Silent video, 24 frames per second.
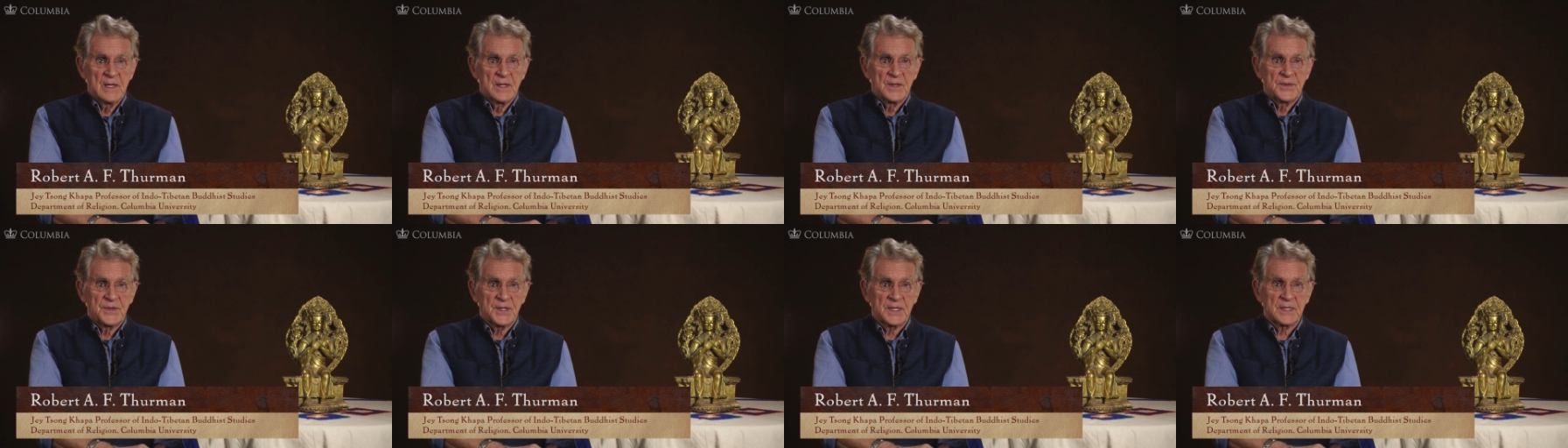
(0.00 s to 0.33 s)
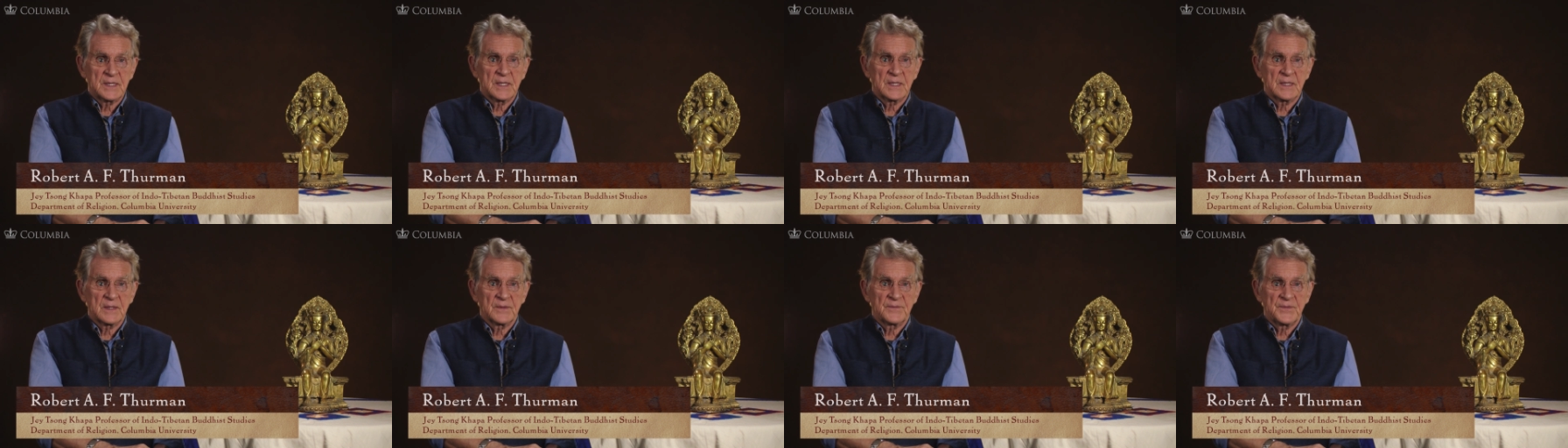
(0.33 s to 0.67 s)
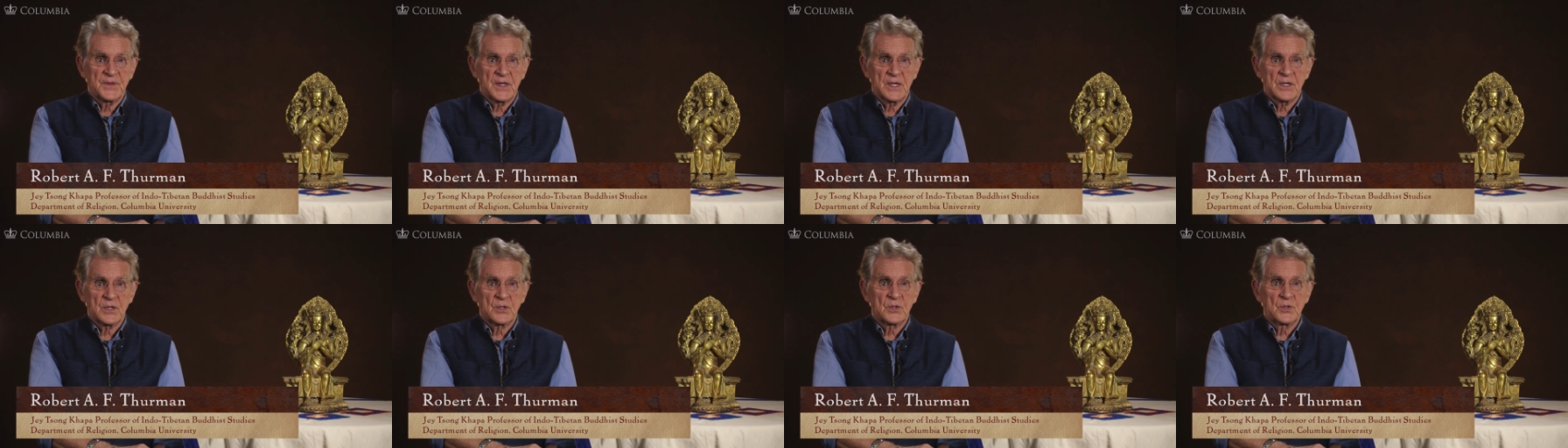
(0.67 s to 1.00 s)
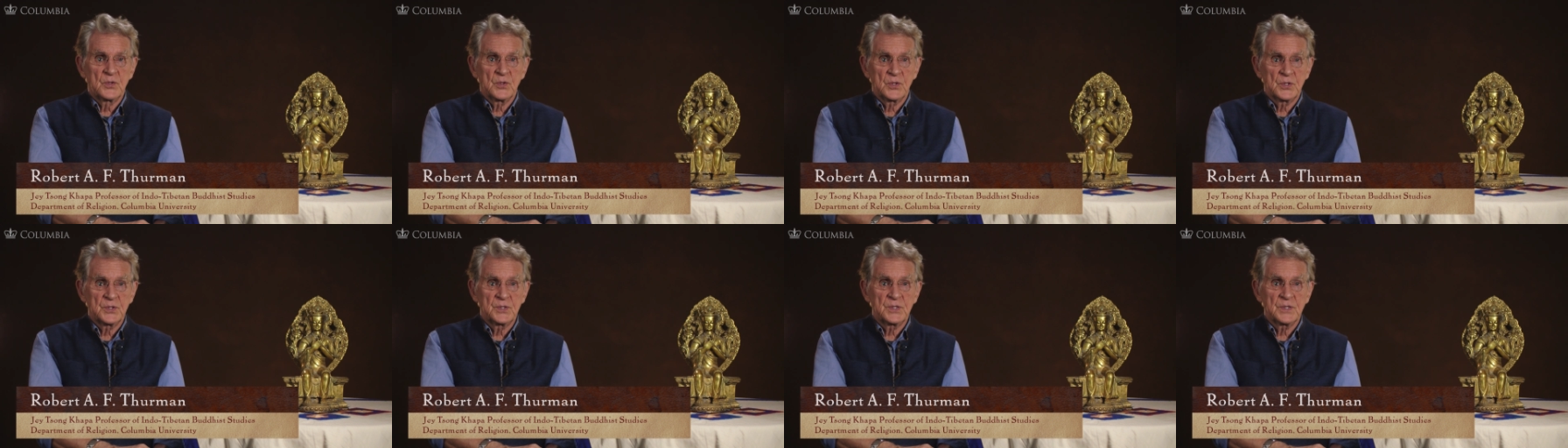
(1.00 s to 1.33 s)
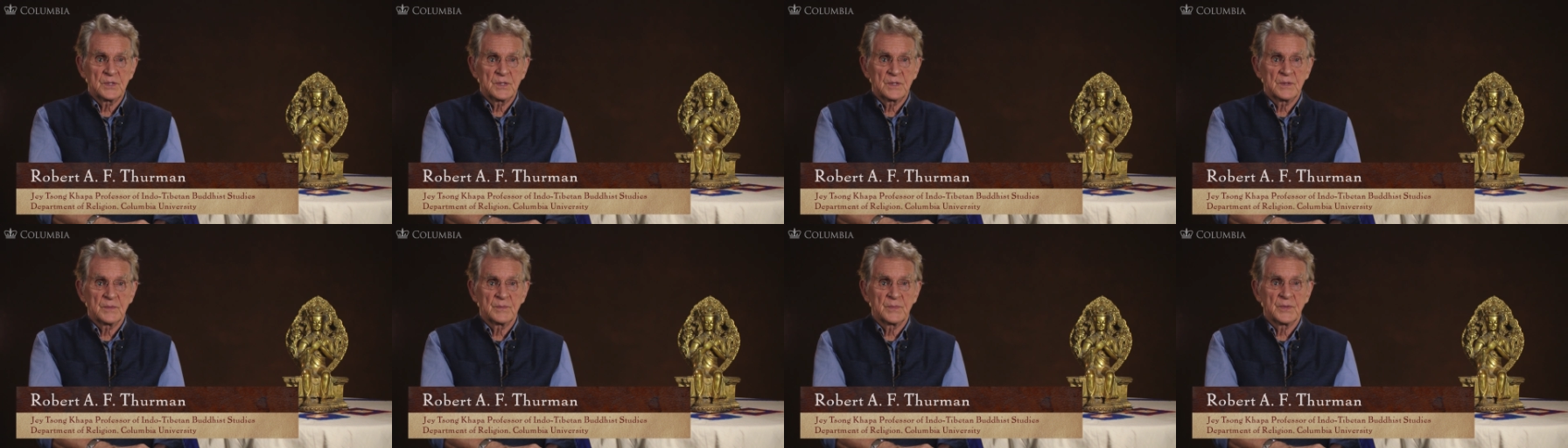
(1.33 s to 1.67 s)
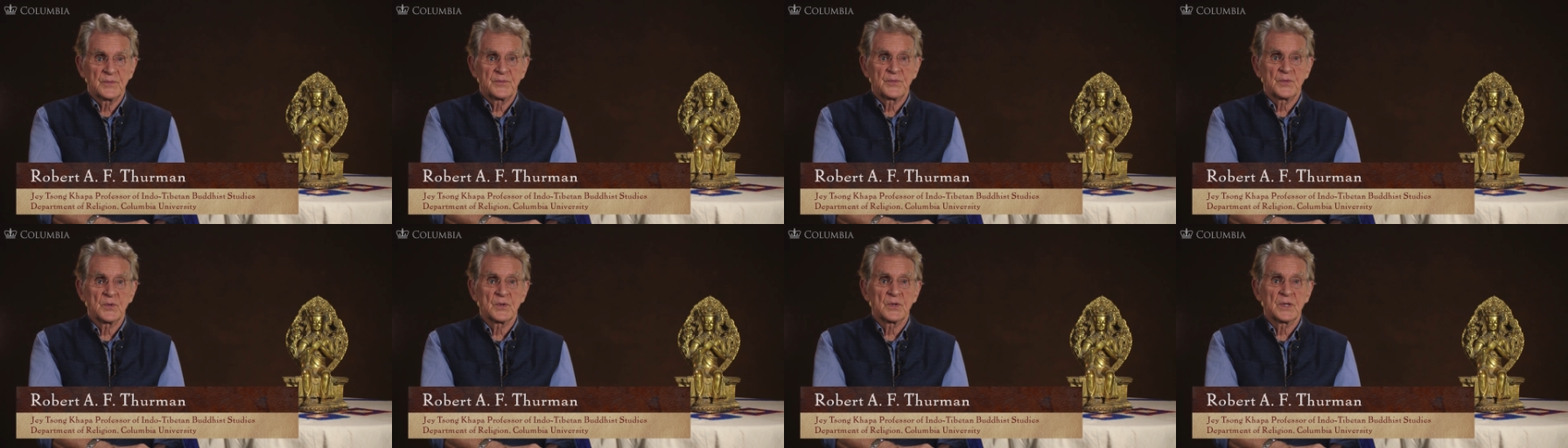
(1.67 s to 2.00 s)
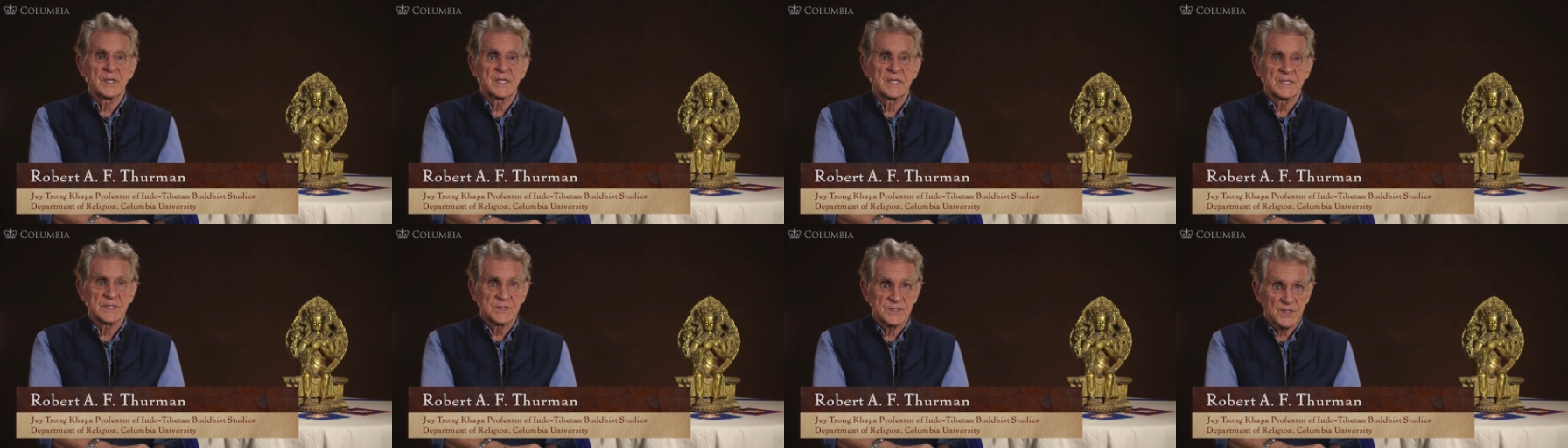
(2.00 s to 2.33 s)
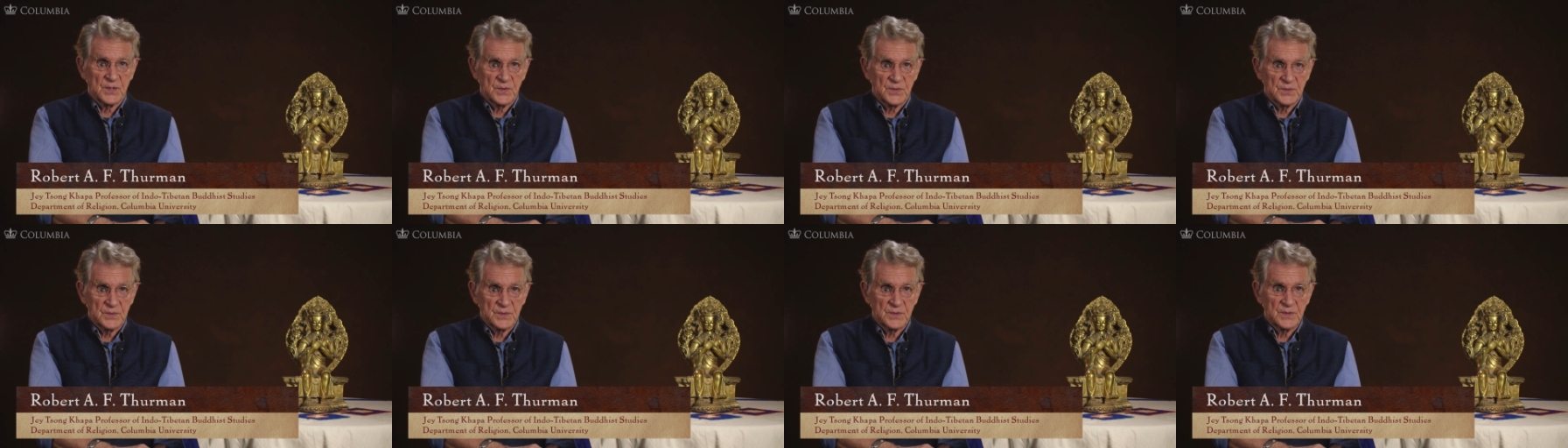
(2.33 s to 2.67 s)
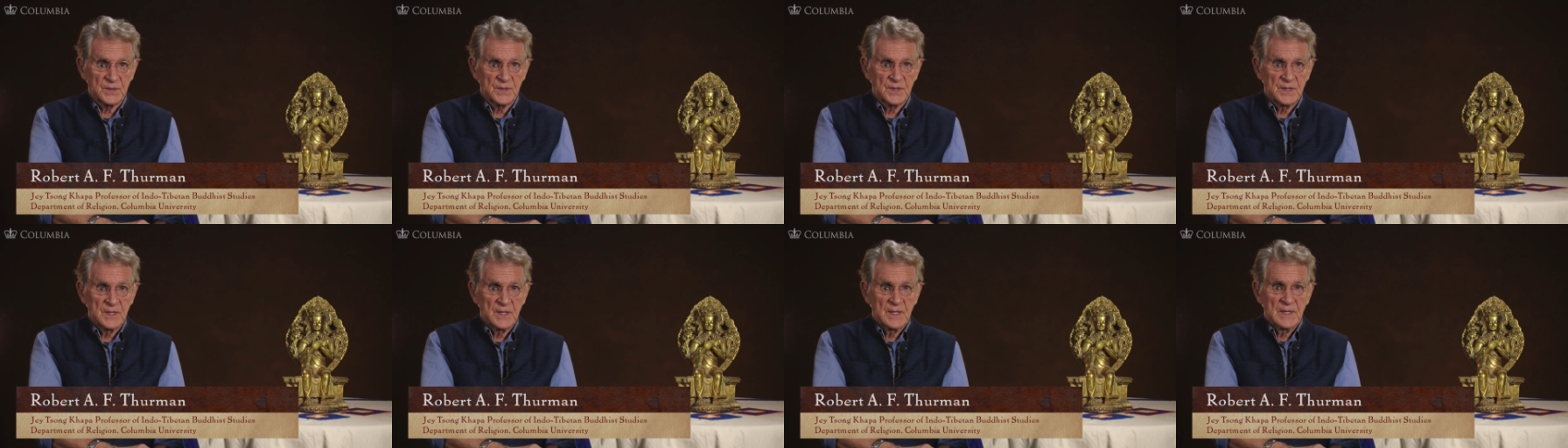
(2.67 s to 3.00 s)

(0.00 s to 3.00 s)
thinking of their good before his own.